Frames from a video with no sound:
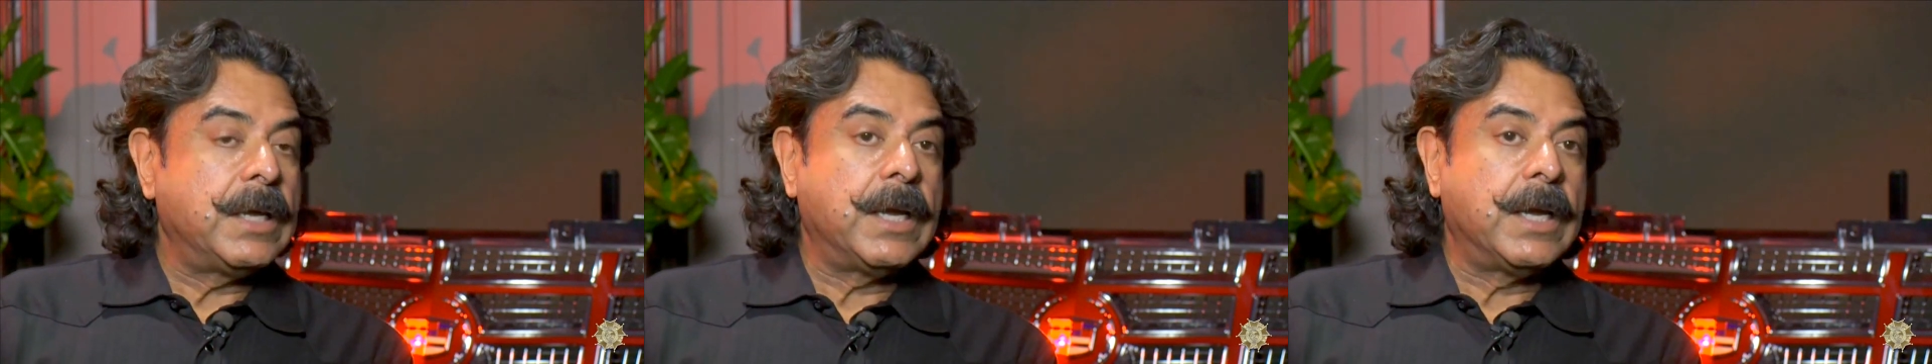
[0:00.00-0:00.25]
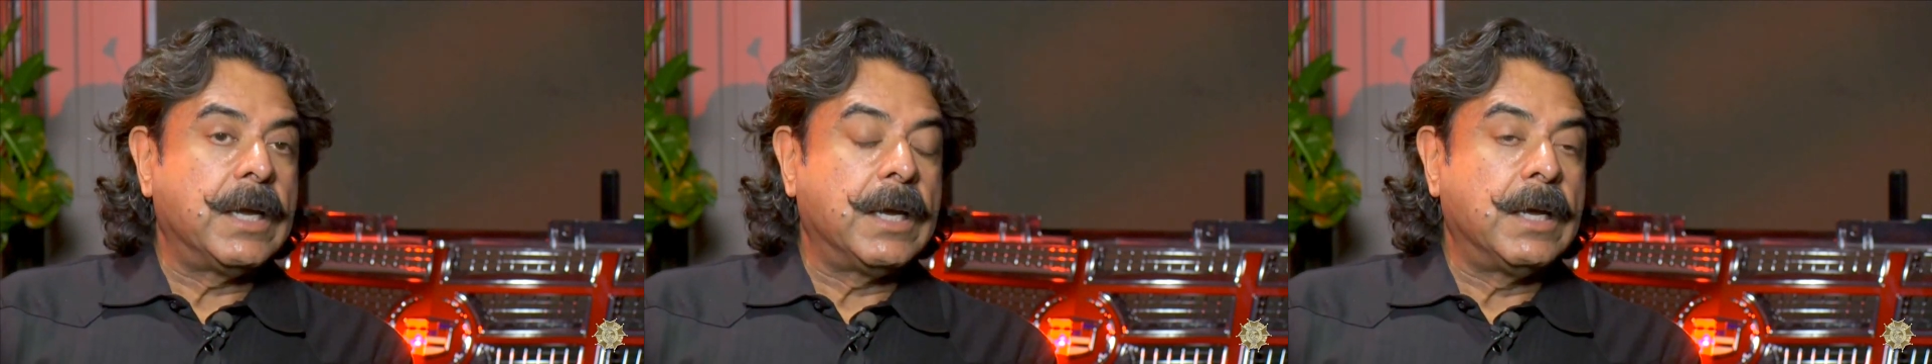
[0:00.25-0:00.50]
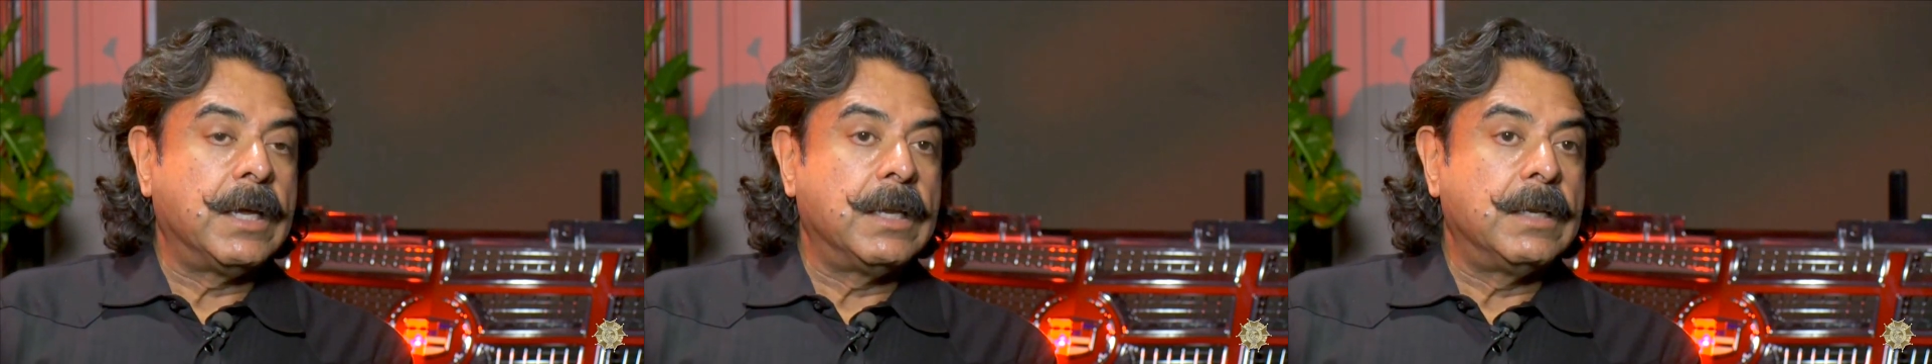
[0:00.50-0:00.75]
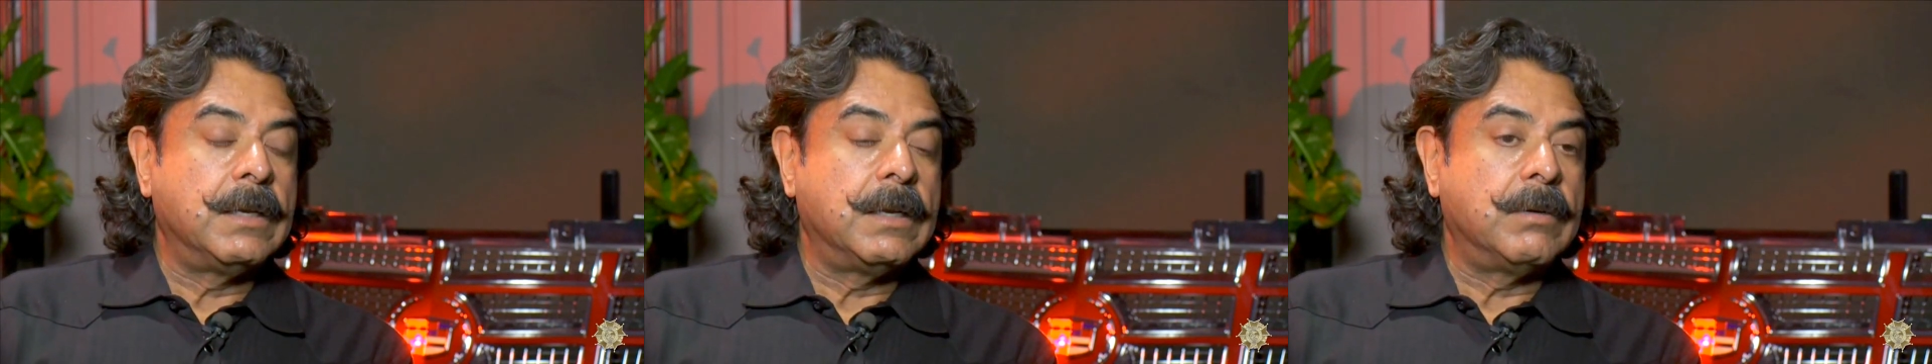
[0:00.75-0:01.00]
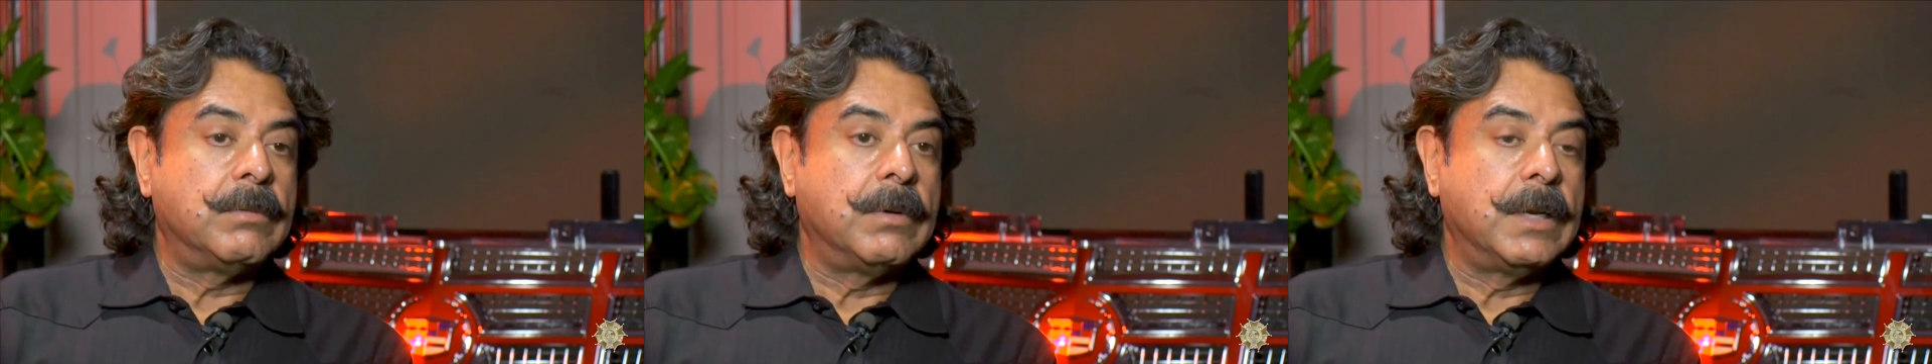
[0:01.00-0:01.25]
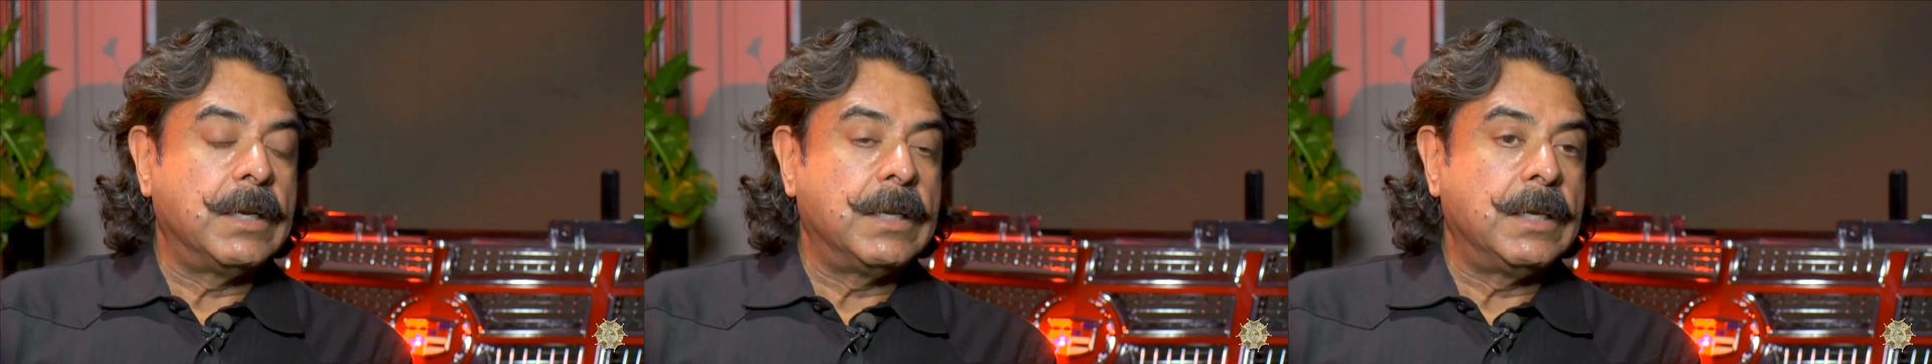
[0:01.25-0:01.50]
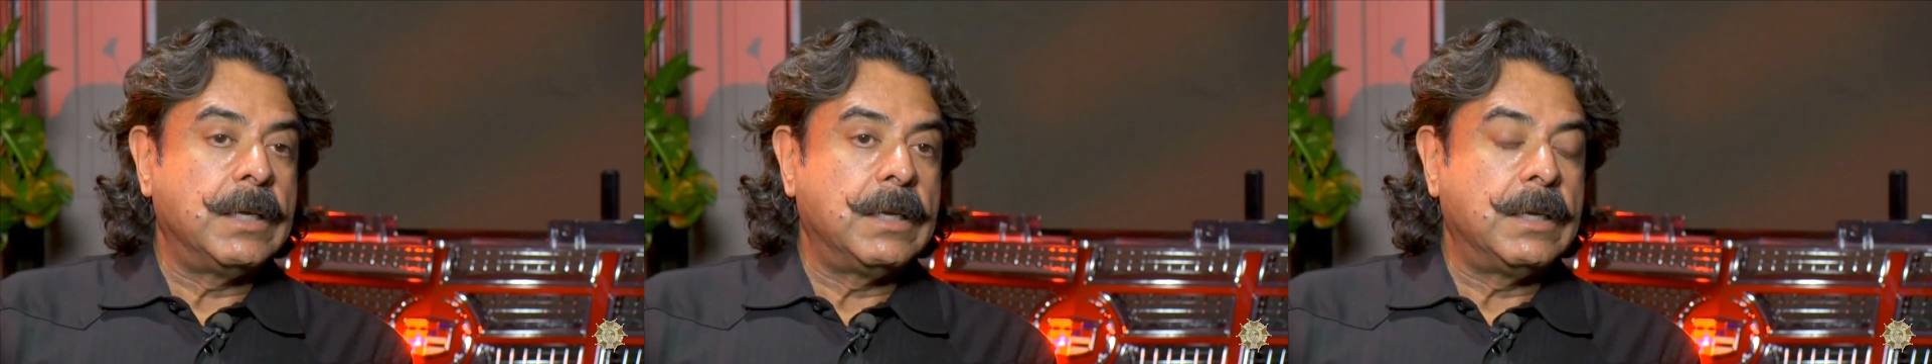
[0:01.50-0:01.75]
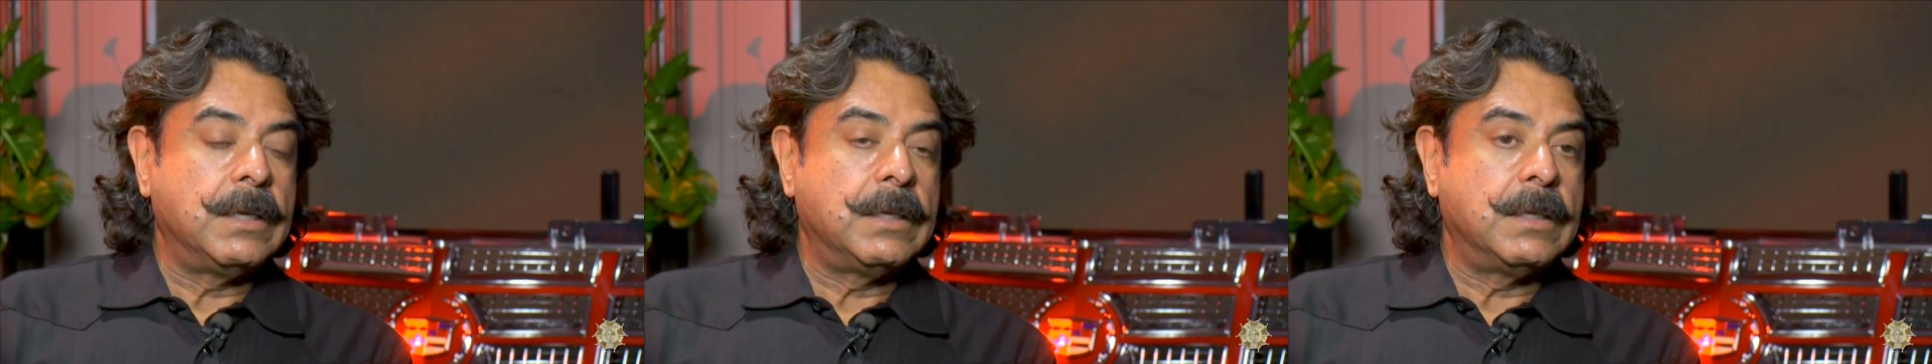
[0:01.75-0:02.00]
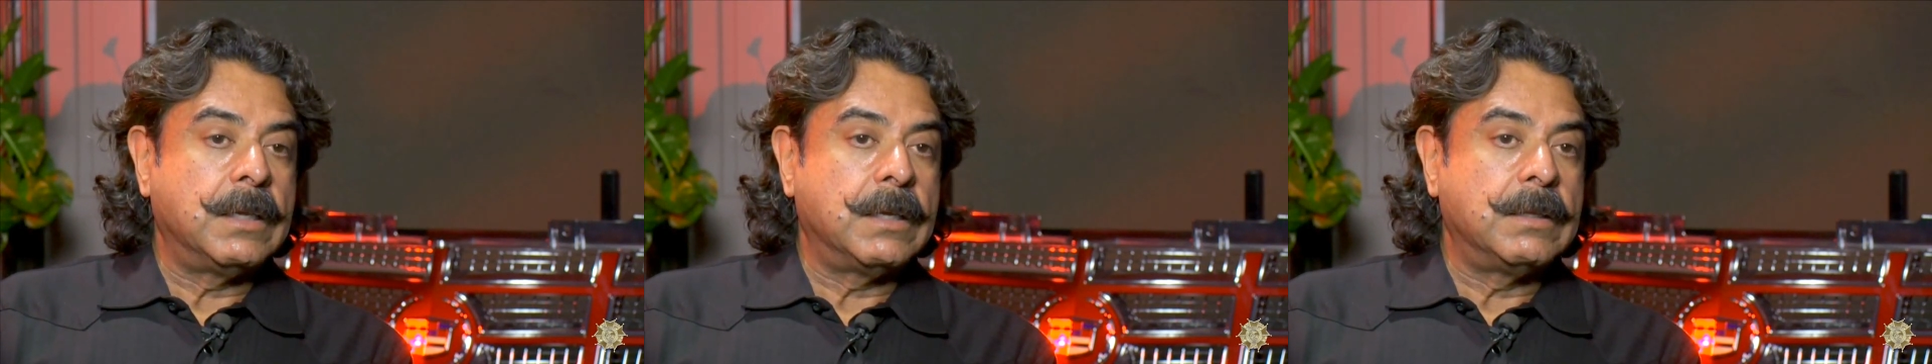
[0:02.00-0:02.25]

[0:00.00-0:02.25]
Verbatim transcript: and really uh,